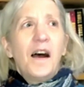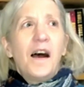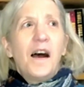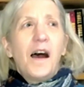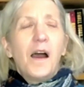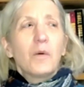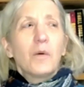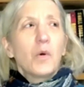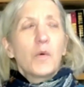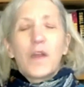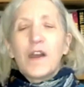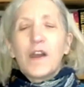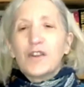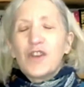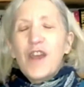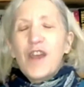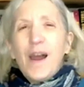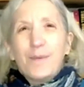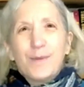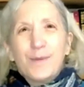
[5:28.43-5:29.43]
wrote that
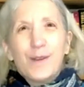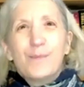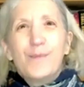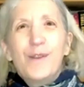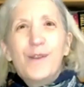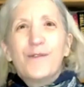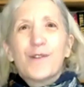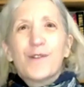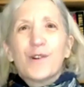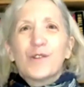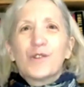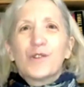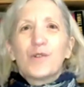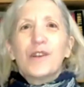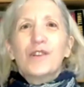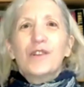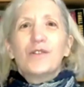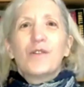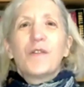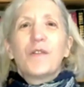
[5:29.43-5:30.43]
chapter before
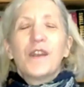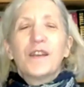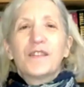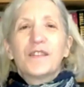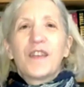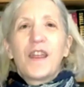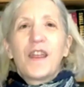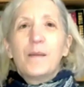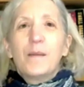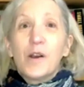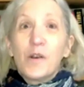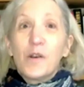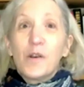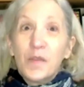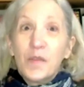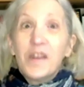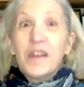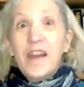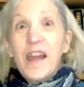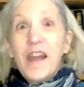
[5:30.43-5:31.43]
Stranger Things came out,
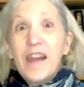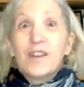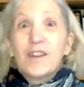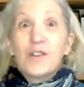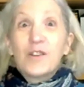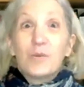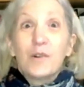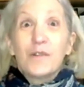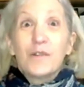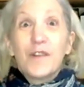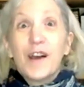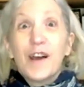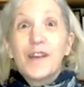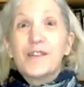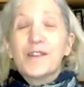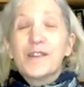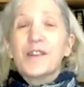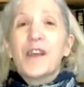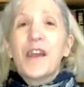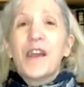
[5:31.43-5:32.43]
then I had to
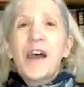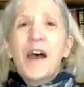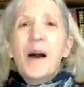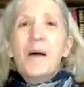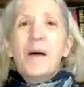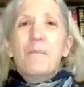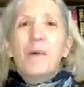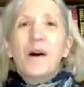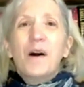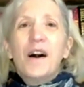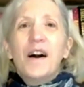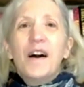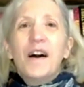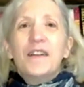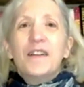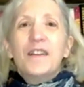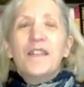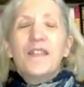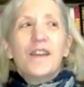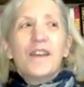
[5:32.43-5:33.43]
revise it.
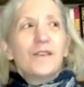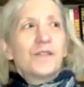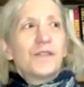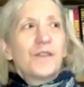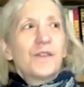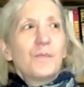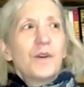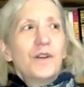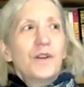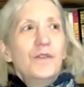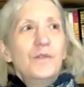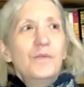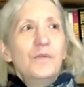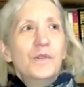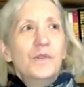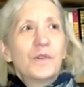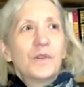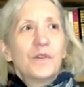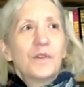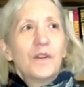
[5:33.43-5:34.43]
But there's someone who
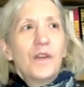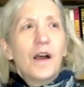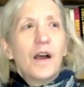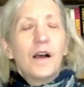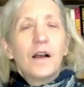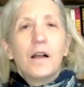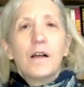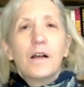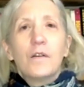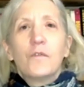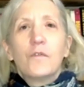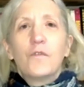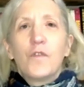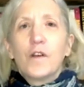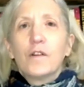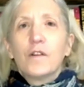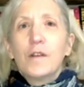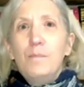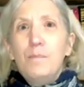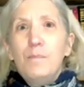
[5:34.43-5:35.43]
was a
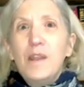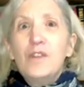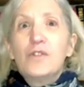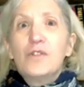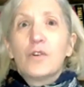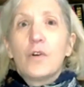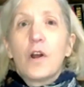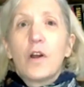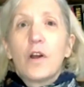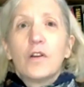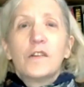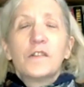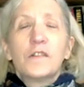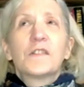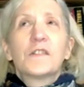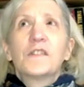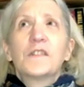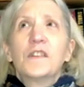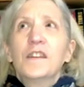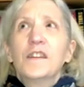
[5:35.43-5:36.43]
fairly major
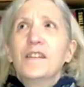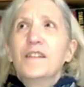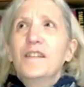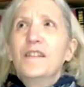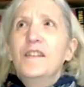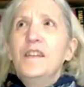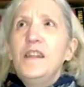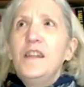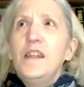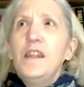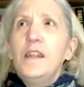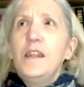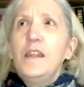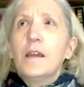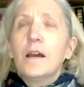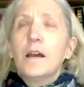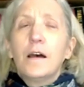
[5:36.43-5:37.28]
artist in the